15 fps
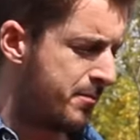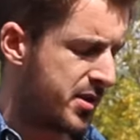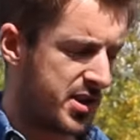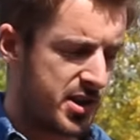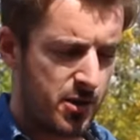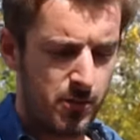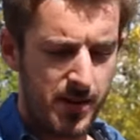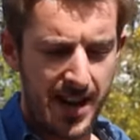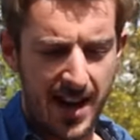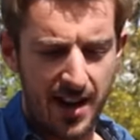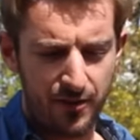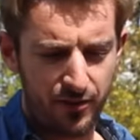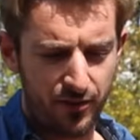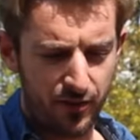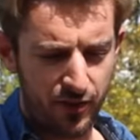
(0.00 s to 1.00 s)
So we
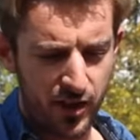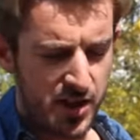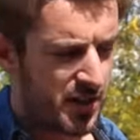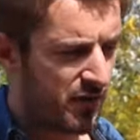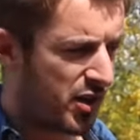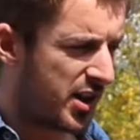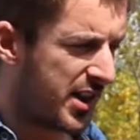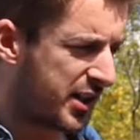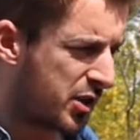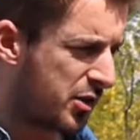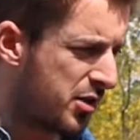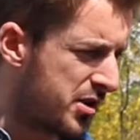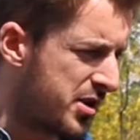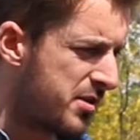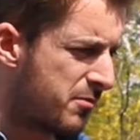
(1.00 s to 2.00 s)
have, first of all, our
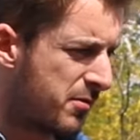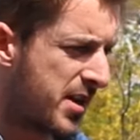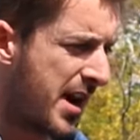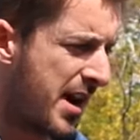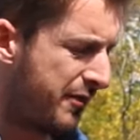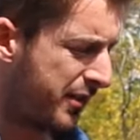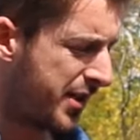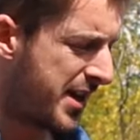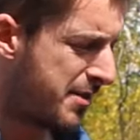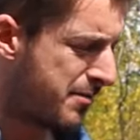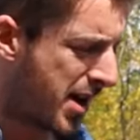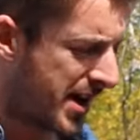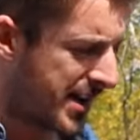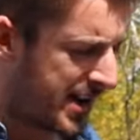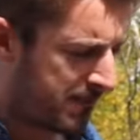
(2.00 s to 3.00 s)
chords. We have E
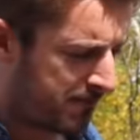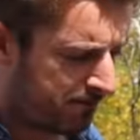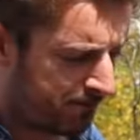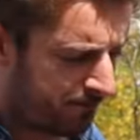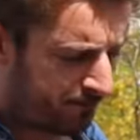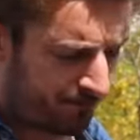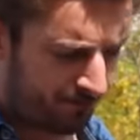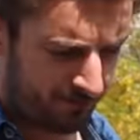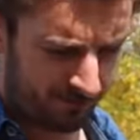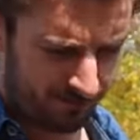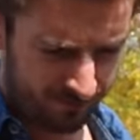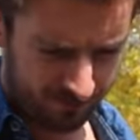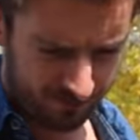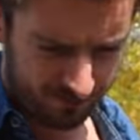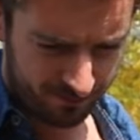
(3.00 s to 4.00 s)
minor.
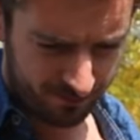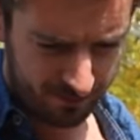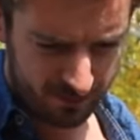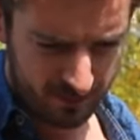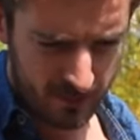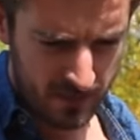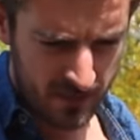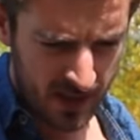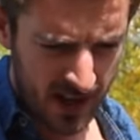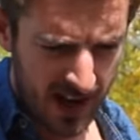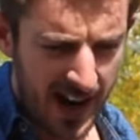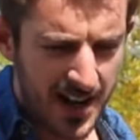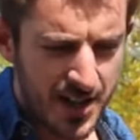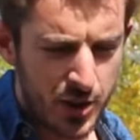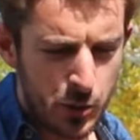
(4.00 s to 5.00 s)

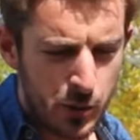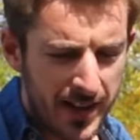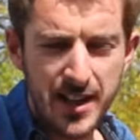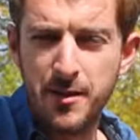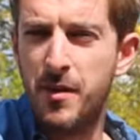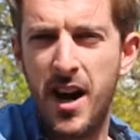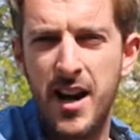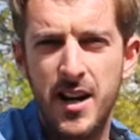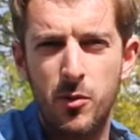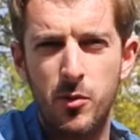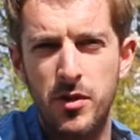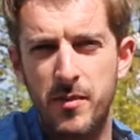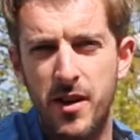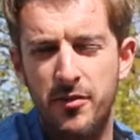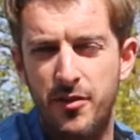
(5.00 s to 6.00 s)
I do E minor
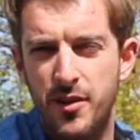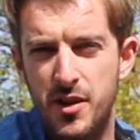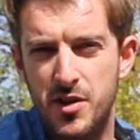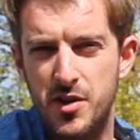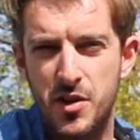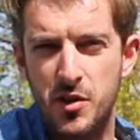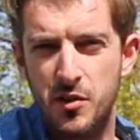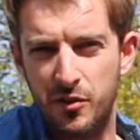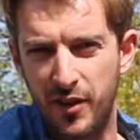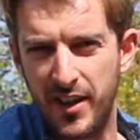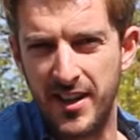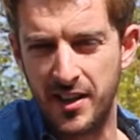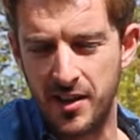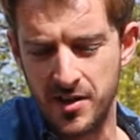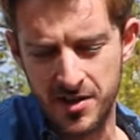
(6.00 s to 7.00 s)
with my first two
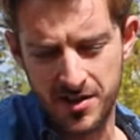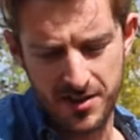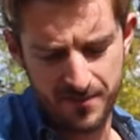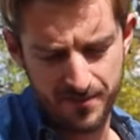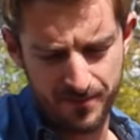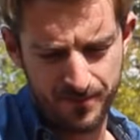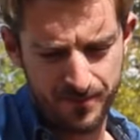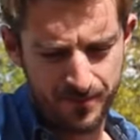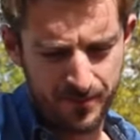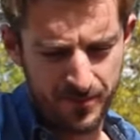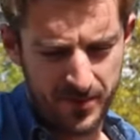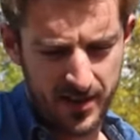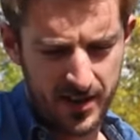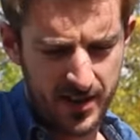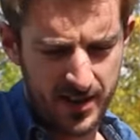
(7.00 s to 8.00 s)
fingers.
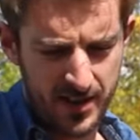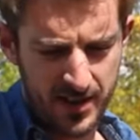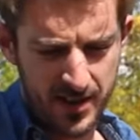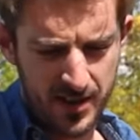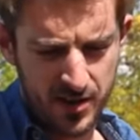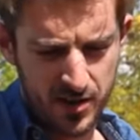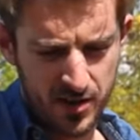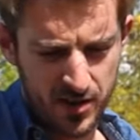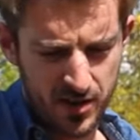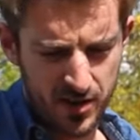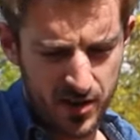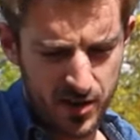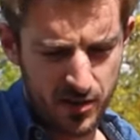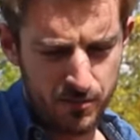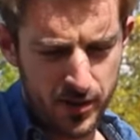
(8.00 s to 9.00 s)

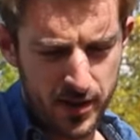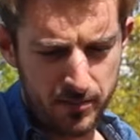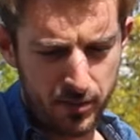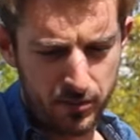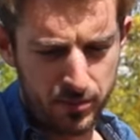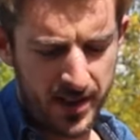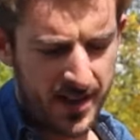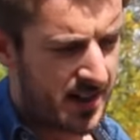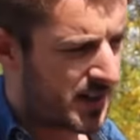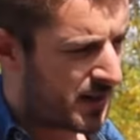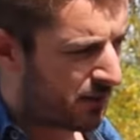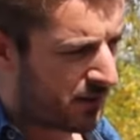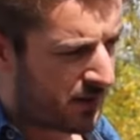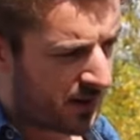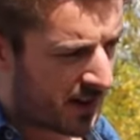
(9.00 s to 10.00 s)
Some people play it
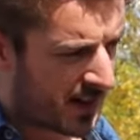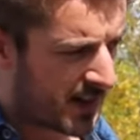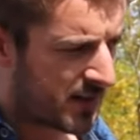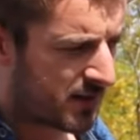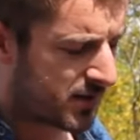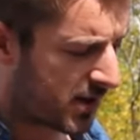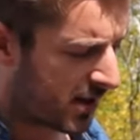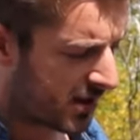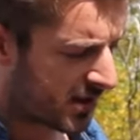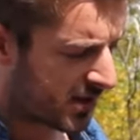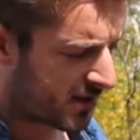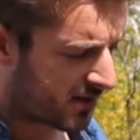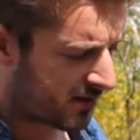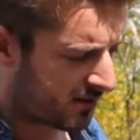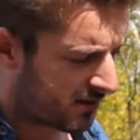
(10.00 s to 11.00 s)
differently.
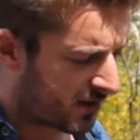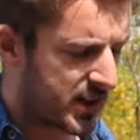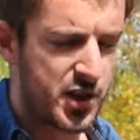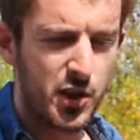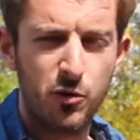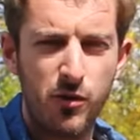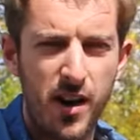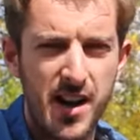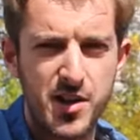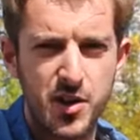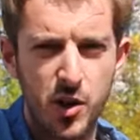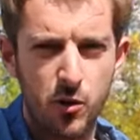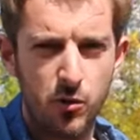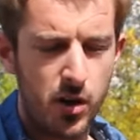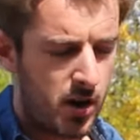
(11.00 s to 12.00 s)
There's little
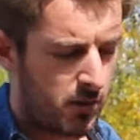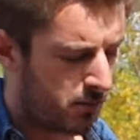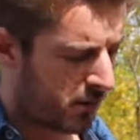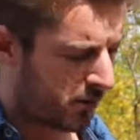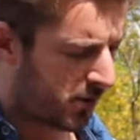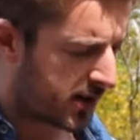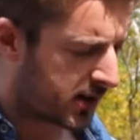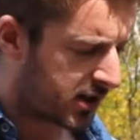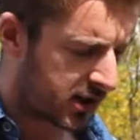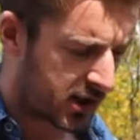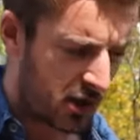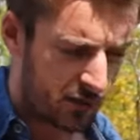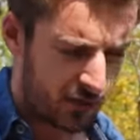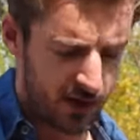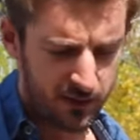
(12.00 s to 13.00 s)
right or wrong, but we're going to
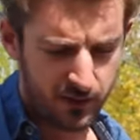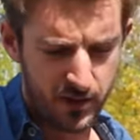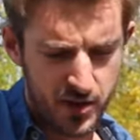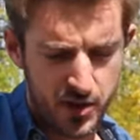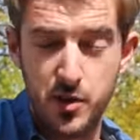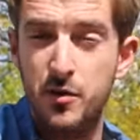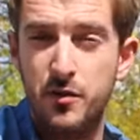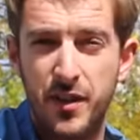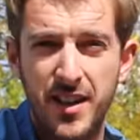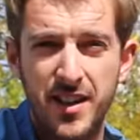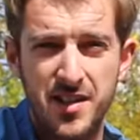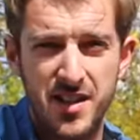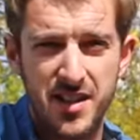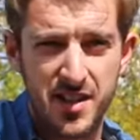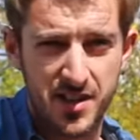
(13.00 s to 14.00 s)
go for our first two
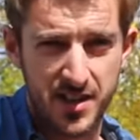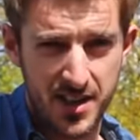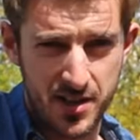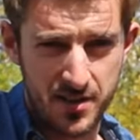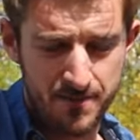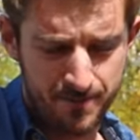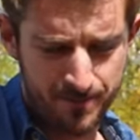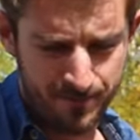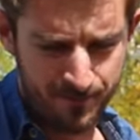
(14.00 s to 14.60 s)
fingers in this lesson.